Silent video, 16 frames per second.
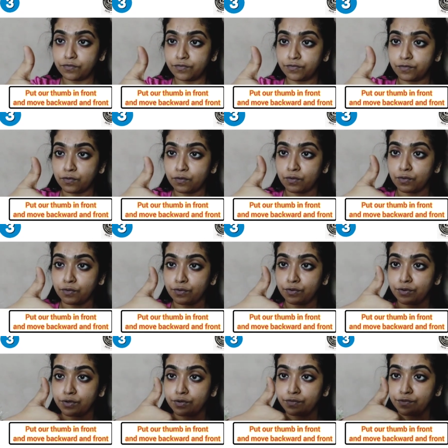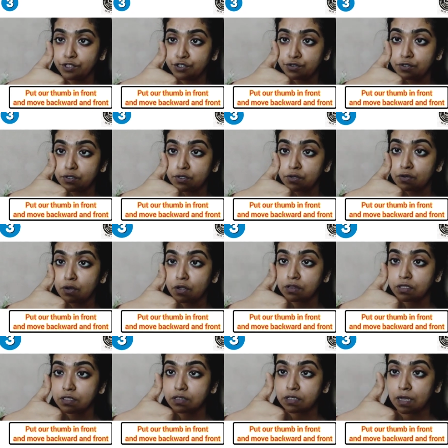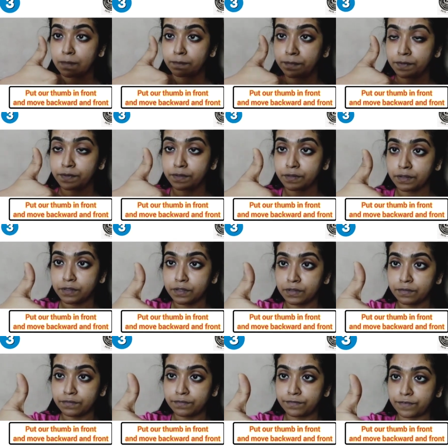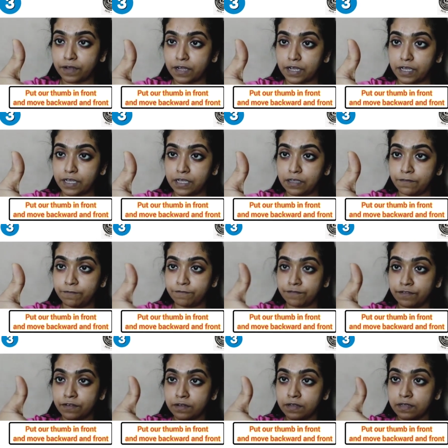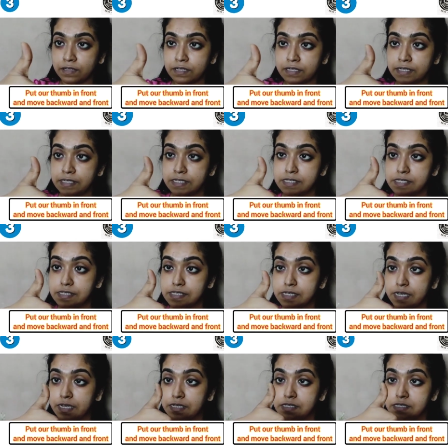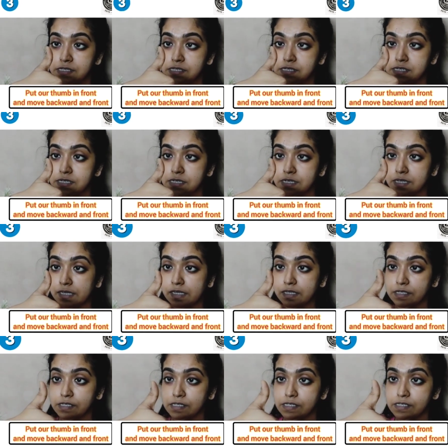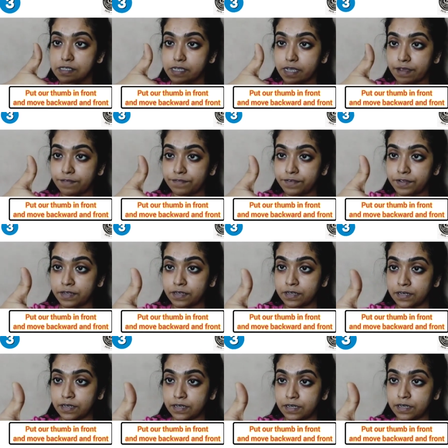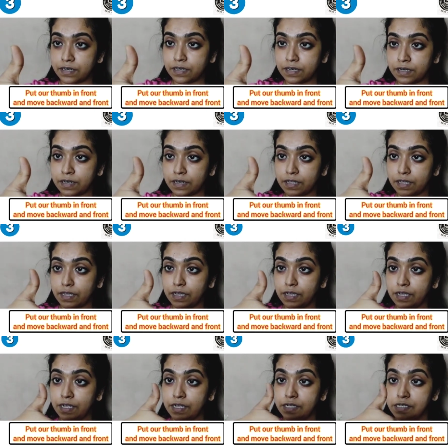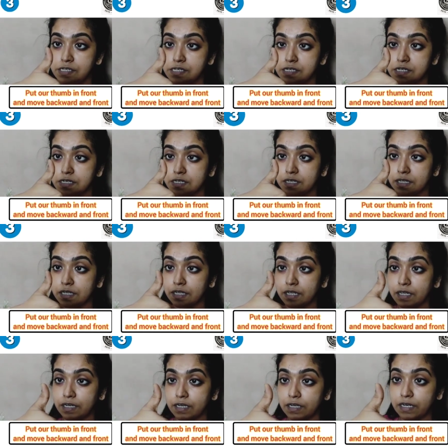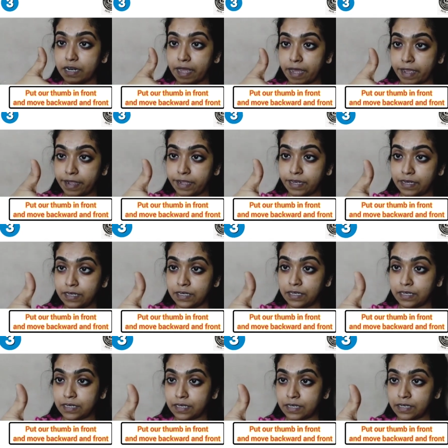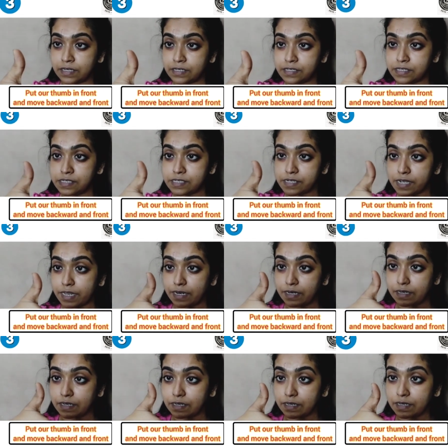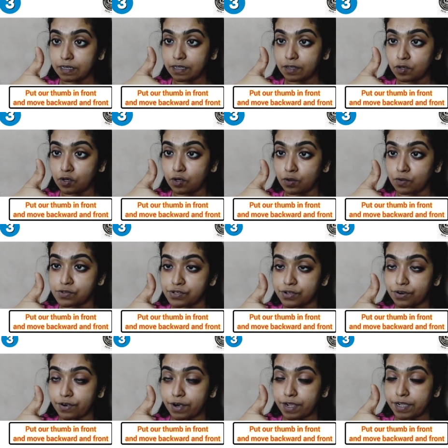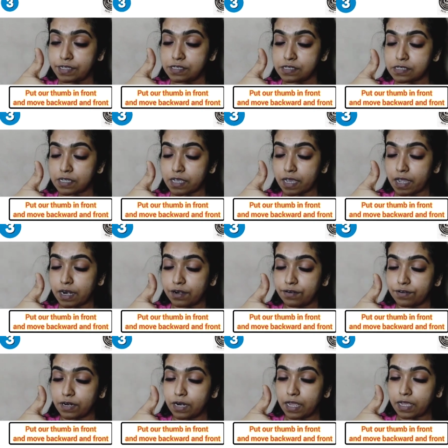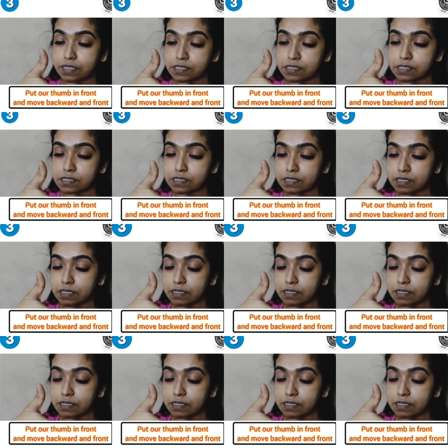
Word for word: four. We should look on the thumb. Five, six, seven, 8, 9, 10. Close your eyes and relax.